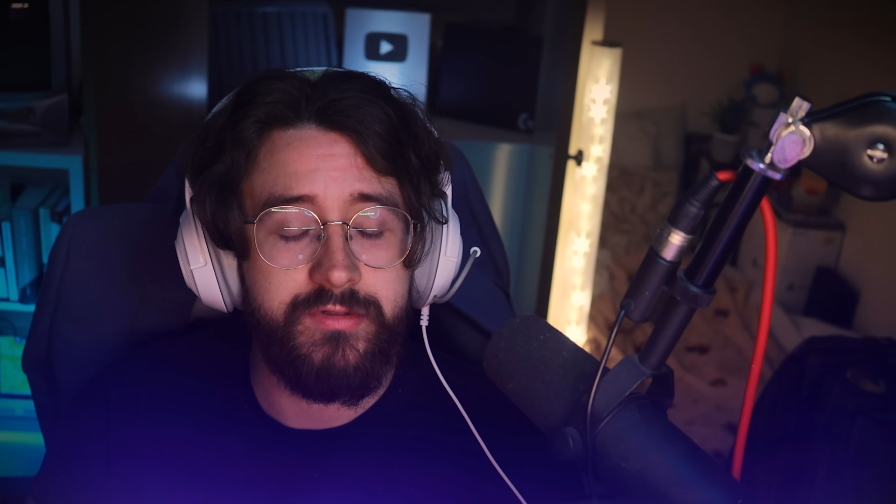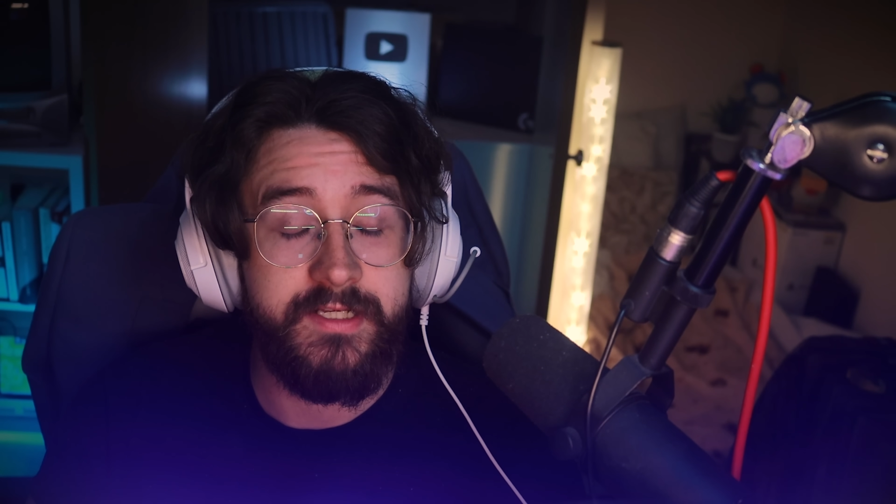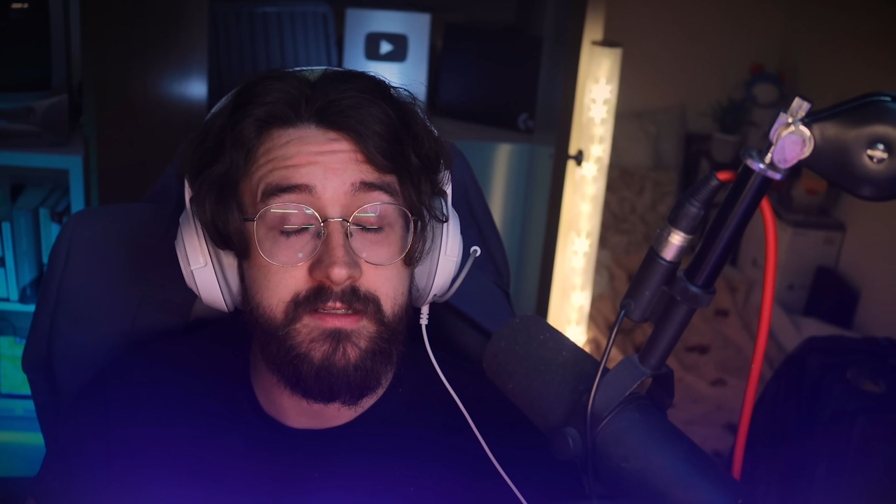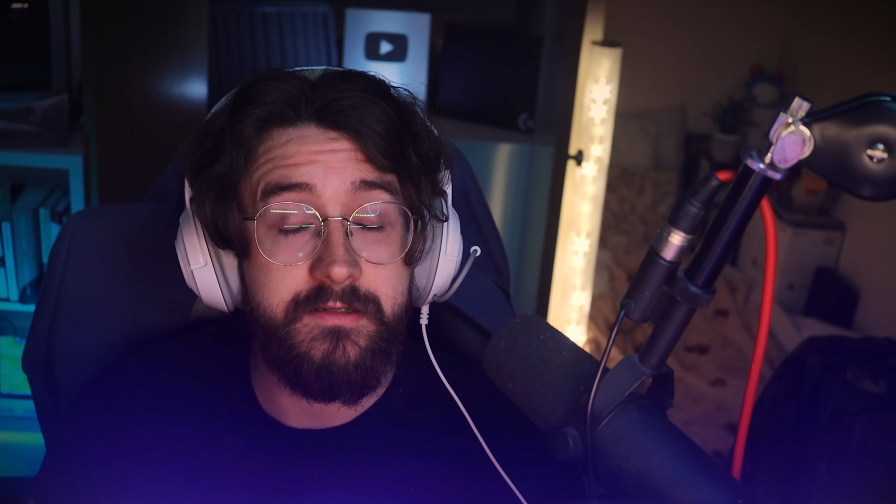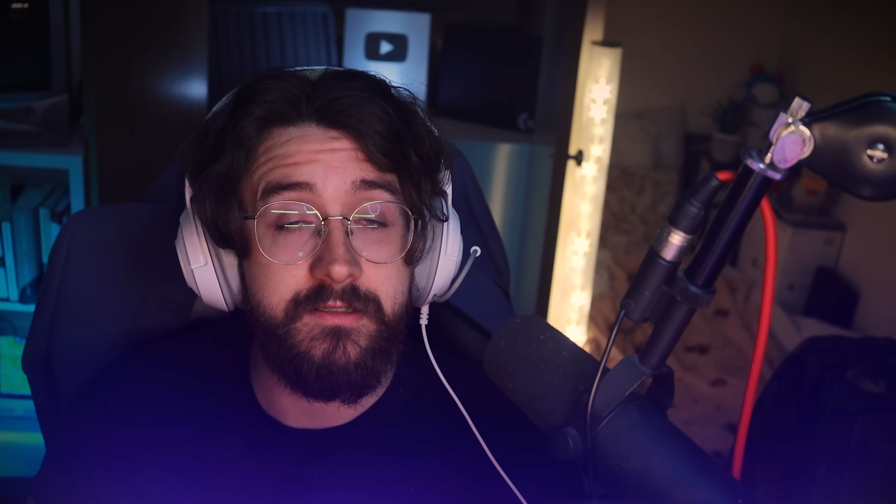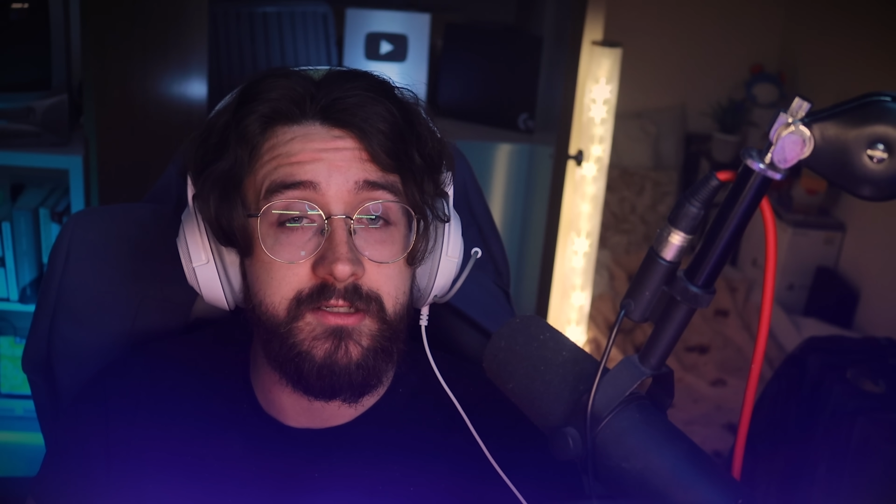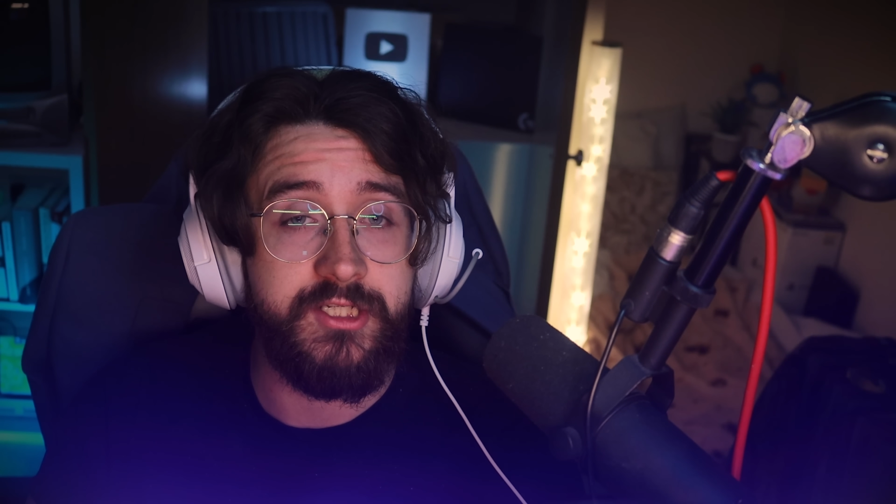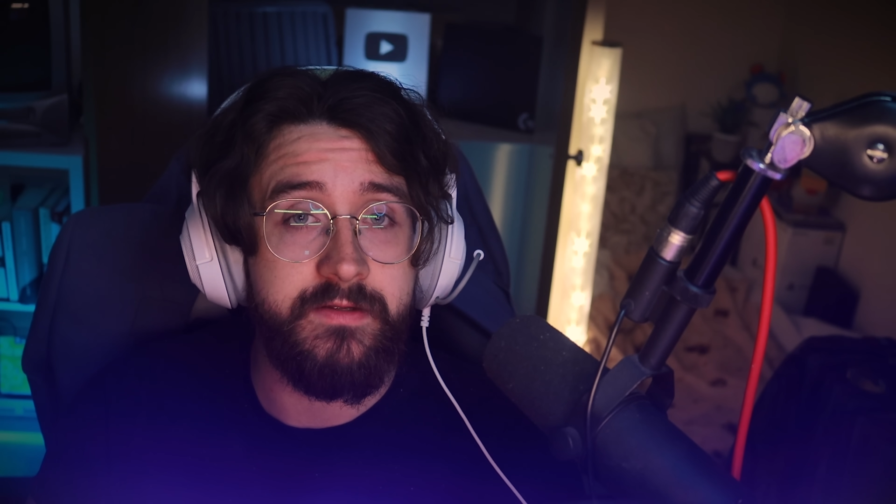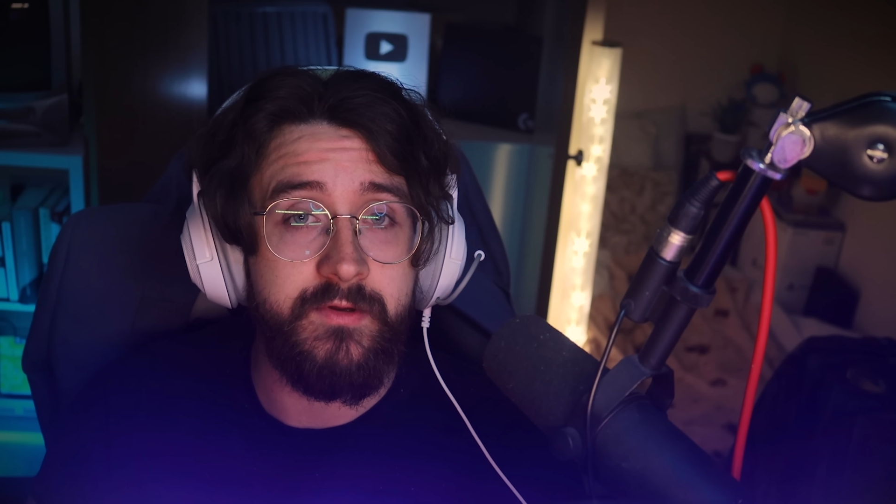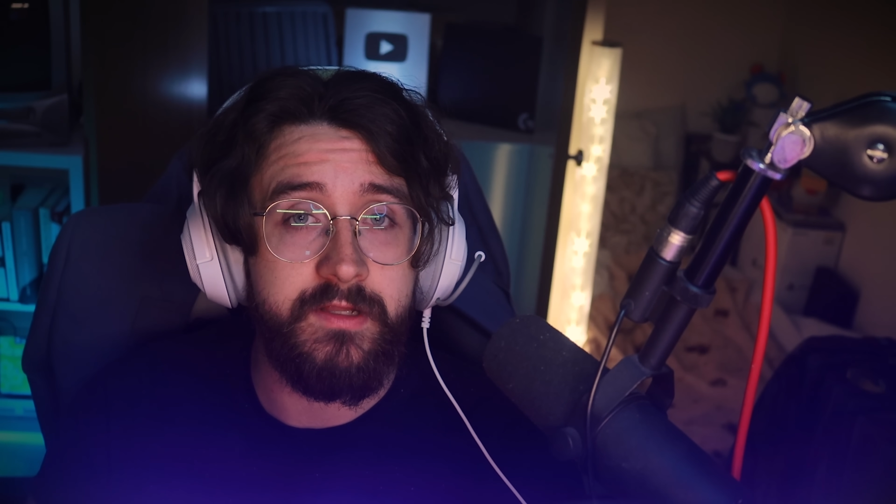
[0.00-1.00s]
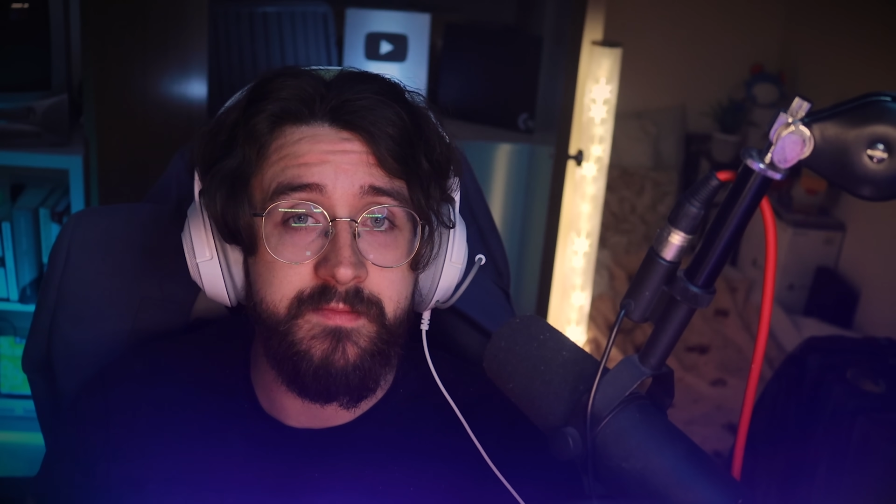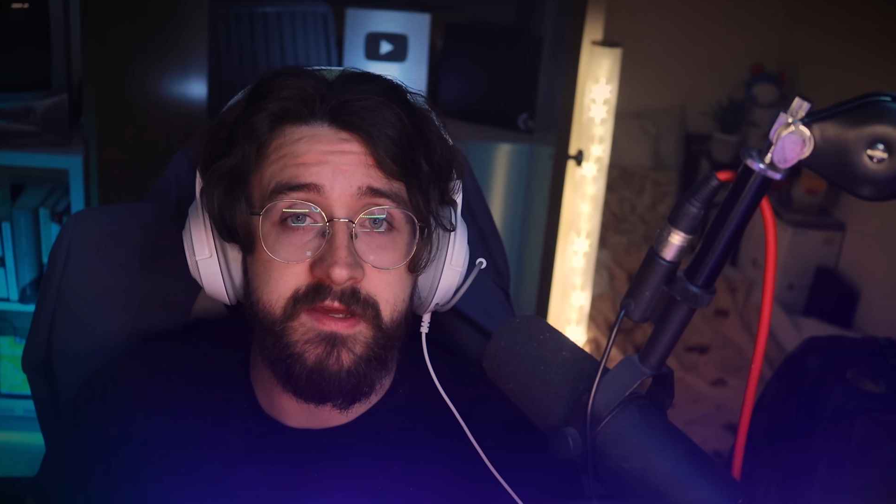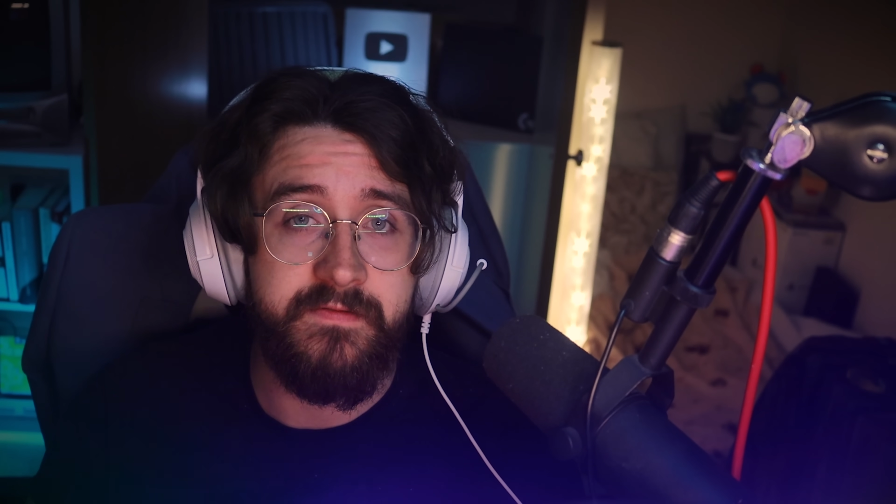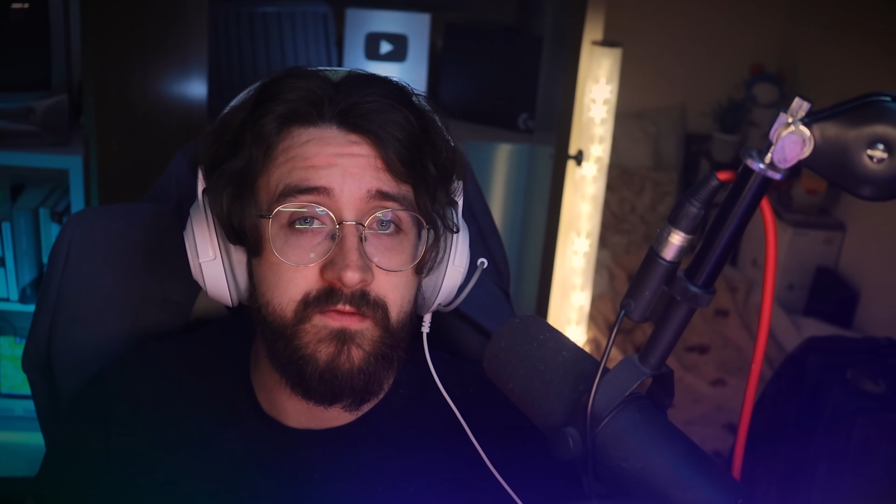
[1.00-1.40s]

This could legitimately be